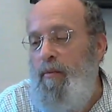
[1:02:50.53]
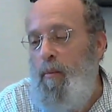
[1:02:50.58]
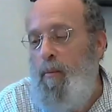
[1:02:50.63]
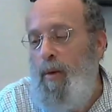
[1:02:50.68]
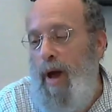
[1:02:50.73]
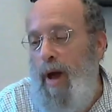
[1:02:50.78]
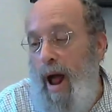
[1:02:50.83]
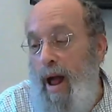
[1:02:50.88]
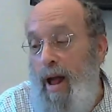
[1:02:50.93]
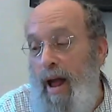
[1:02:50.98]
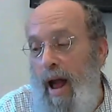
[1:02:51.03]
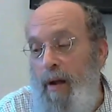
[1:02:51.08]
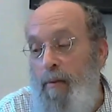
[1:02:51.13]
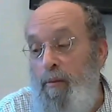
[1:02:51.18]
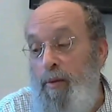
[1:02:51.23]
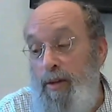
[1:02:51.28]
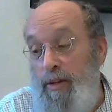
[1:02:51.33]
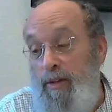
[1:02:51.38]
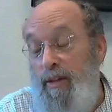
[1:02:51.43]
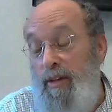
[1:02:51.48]
Well, I
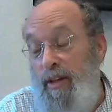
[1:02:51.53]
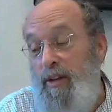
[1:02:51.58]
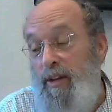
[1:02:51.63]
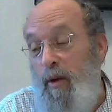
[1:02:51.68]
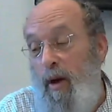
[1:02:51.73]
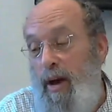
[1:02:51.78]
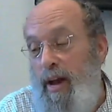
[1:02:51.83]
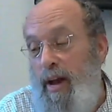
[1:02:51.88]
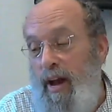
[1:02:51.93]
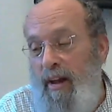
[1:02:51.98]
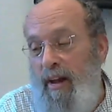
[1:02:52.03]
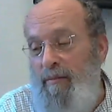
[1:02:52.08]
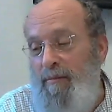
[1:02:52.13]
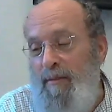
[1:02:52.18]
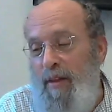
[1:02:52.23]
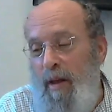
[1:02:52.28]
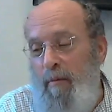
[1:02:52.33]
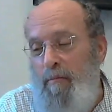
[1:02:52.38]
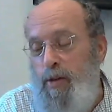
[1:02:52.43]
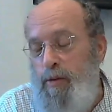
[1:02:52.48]
would,
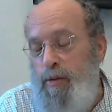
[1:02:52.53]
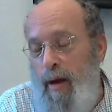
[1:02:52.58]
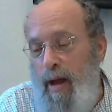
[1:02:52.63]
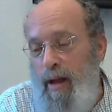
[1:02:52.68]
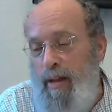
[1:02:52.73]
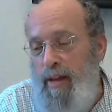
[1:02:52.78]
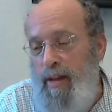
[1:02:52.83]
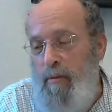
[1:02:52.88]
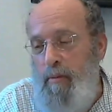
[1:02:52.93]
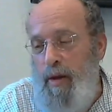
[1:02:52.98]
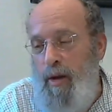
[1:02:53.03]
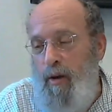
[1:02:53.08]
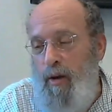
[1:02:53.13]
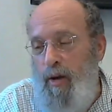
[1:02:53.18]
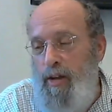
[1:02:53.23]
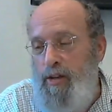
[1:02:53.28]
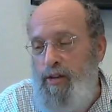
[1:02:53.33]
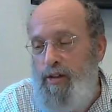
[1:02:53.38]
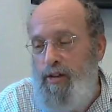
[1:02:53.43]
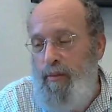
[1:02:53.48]
I'm smiling
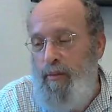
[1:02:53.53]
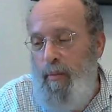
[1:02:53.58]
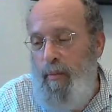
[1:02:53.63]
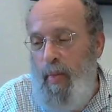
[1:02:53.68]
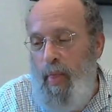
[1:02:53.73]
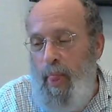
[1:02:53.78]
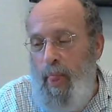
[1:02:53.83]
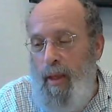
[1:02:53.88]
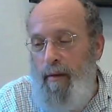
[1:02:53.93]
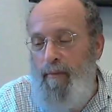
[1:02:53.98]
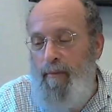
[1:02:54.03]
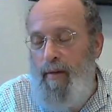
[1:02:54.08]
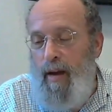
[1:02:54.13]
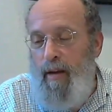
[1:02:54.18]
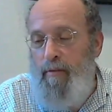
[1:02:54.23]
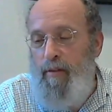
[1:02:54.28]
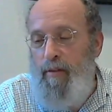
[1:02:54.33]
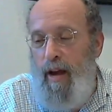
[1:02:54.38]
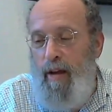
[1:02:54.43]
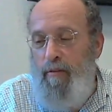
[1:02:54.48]
because
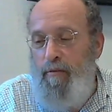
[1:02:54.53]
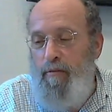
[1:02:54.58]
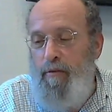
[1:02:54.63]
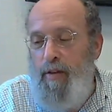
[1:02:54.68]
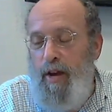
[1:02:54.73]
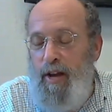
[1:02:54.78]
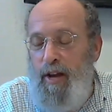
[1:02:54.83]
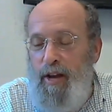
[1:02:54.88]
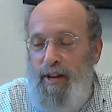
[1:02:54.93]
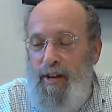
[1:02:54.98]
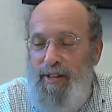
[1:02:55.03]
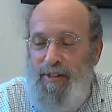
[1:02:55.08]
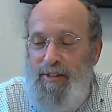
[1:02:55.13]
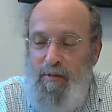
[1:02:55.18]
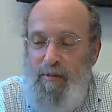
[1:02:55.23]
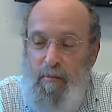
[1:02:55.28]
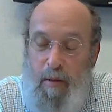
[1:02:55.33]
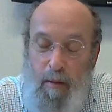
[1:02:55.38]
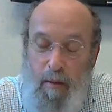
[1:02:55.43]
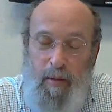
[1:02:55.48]
I
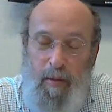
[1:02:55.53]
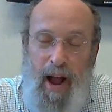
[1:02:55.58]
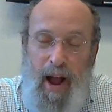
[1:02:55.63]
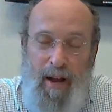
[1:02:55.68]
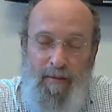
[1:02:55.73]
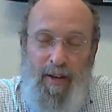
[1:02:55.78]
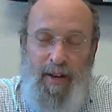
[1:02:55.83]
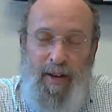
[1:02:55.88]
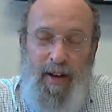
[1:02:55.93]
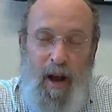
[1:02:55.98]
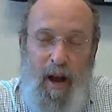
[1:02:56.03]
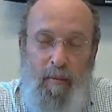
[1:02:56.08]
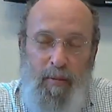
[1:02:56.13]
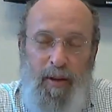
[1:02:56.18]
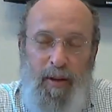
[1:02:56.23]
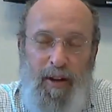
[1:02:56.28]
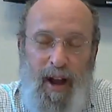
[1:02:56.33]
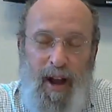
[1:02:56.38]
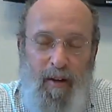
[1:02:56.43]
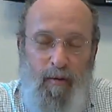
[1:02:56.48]
remember having a couple
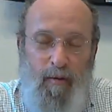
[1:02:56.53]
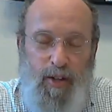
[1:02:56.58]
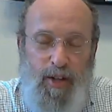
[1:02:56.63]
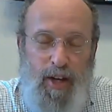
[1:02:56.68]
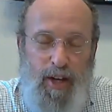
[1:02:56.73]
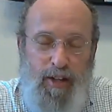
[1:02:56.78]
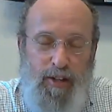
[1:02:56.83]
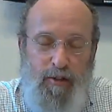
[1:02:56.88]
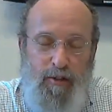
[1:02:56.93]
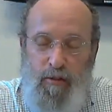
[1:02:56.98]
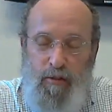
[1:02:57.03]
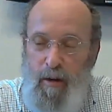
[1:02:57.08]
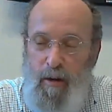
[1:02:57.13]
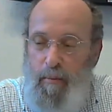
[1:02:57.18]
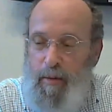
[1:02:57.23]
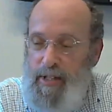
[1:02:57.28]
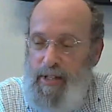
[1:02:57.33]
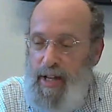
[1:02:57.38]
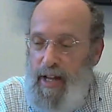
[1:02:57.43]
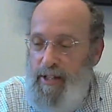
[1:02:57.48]
of conversations with Rabbi
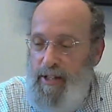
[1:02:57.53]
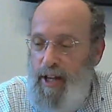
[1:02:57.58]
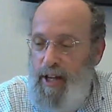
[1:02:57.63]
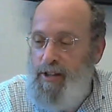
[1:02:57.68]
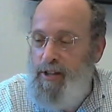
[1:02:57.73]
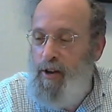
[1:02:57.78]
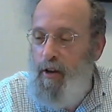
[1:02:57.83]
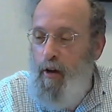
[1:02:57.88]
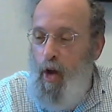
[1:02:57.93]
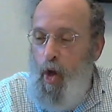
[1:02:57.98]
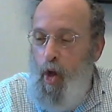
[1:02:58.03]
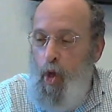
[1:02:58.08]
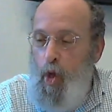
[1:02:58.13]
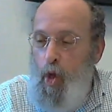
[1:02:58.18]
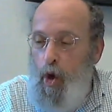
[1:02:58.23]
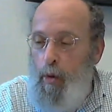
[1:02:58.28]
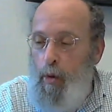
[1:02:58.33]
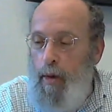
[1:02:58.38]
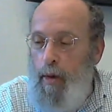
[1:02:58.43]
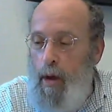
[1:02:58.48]
Steinsaltz
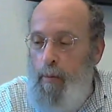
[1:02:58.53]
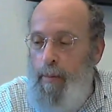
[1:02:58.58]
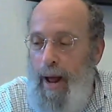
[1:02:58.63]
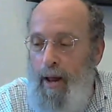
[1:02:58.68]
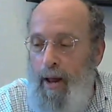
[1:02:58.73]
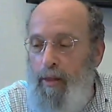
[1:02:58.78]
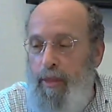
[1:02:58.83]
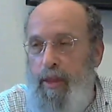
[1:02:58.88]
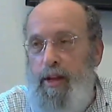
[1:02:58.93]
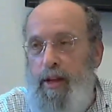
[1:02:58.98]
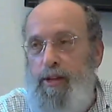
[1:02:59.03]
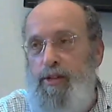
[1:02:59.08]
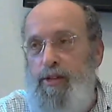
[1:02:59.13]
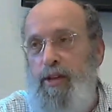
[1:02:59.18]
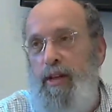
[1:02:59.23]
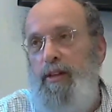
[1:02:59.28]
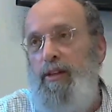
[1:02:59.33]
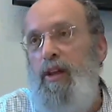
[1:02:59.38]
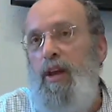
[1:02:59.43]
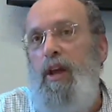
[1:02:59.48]
about this.
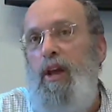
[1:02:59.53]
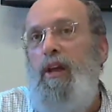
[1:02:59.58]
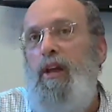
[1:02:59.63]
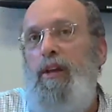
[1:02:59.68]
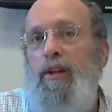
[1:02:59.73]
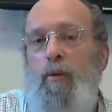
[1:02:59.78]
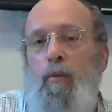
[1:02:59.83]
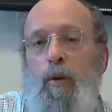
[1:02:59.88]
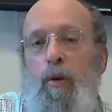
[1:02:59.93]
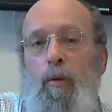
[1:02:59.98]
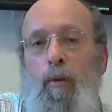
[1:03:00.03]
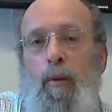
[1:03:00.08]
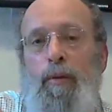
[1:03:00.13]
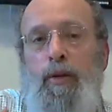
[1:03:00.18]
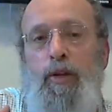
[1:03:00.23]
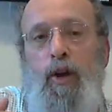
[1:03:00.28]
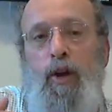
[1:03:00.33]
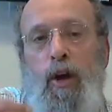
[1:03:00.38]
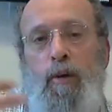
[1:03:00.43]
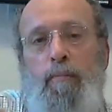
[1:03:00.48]
And, but when we
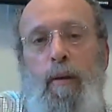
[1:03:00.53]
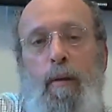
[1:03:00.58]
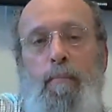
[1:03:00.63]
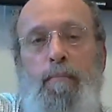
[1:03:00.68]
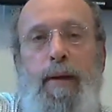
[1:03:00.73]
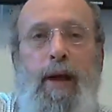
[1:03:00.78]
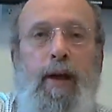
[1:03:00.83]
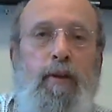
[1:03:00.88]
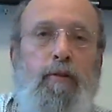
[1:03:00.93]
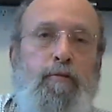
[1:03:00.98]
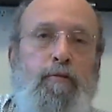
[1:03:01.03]
talk about male and